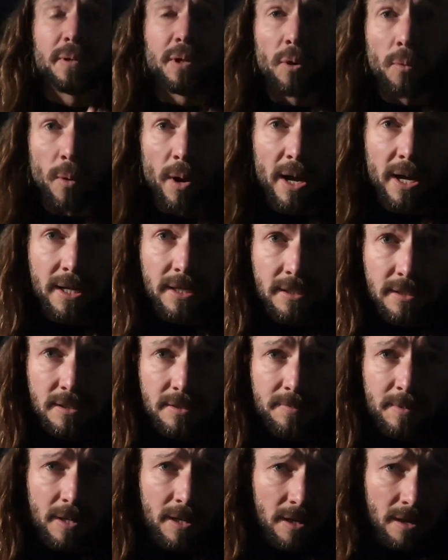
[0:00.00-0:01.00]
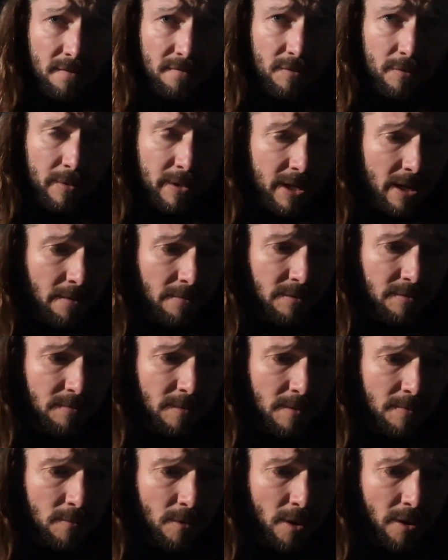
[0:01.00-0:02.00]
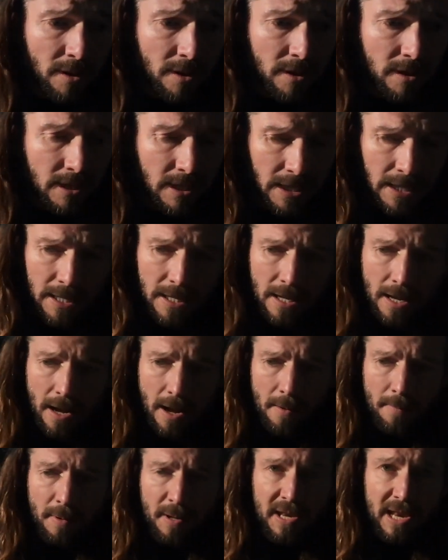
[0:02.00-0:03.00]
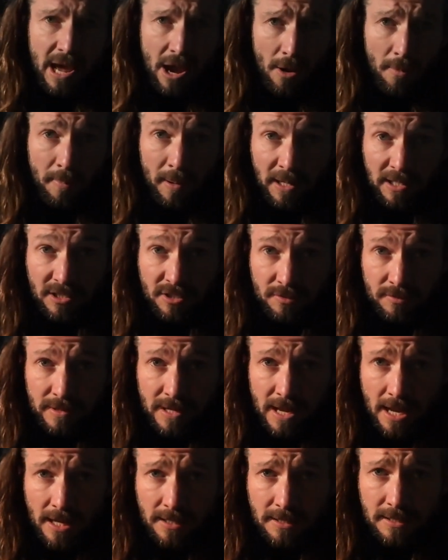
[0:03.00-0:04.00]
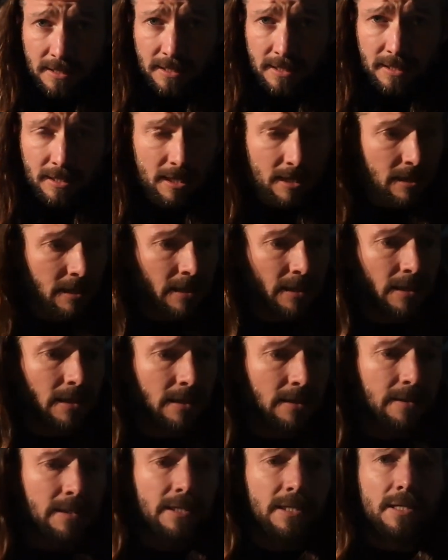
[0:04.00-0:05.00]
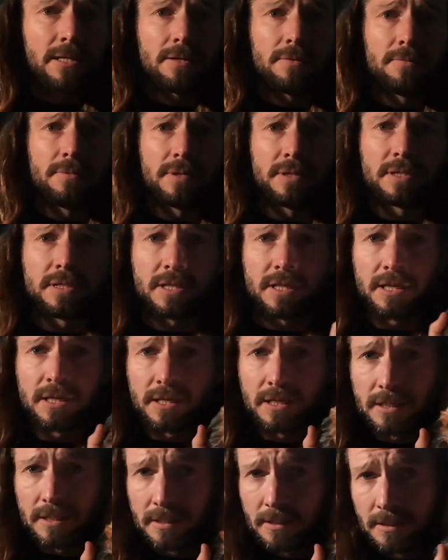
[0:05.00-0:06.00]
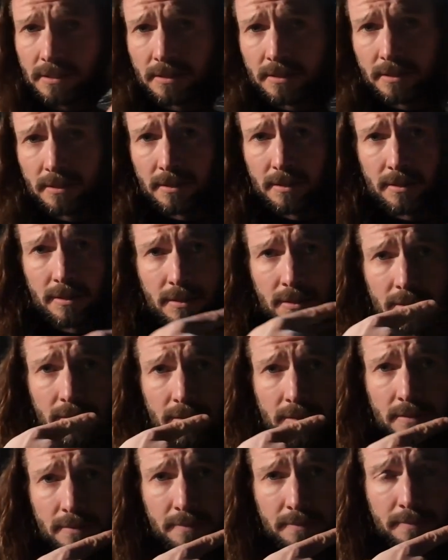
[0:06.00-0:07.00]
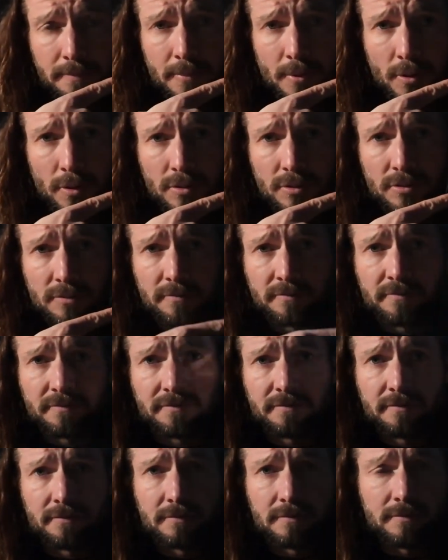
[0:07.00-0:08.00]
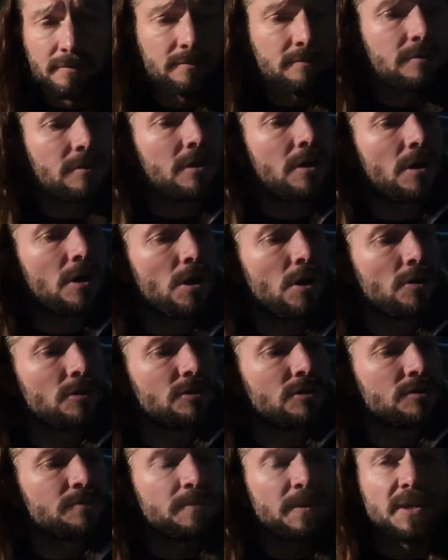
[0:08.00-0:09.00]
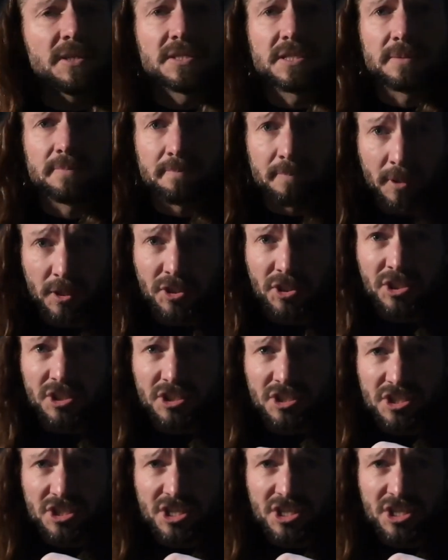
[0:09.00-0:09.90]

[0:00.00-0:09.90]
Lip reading: been away, spent a lovely weekend with my brother, but now back to reality. I'm here with a box of hot and spicy Pudgeon's